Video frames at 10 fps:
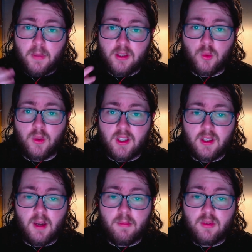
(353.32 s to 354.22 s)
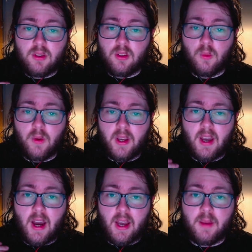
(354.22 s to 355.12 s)
but tweaking them to the
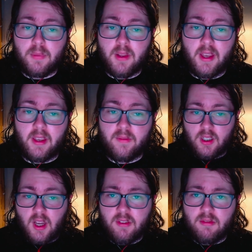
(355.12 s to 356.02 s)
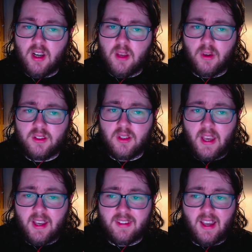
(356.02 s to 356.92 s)
way I play. You never really want
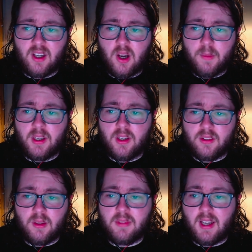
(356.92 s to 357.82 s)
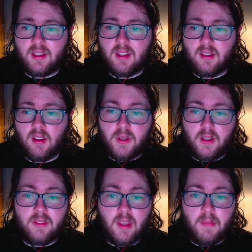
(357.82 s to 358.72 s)
to exact copy custom tactics
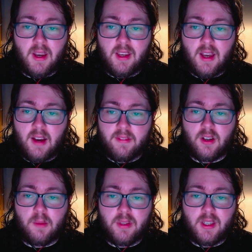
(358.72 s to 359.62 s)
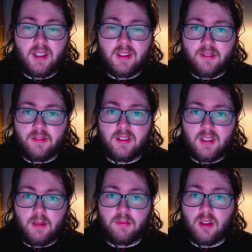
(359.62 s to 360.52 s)
because they may have a completely different
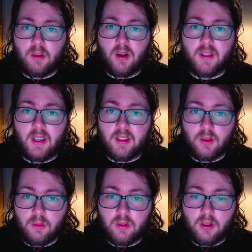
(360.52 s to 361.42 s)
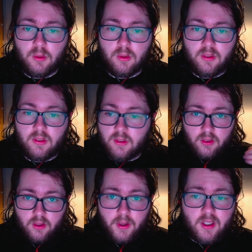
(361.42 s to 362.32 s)
team to the one that you use.
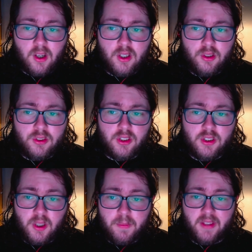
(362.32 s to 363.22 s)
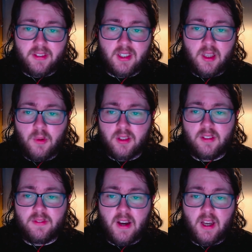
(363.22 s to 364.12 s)
So in conclusion, you basically want
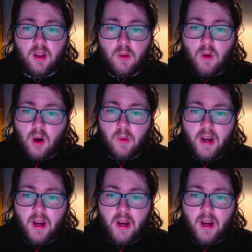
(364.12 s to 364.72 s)
to find what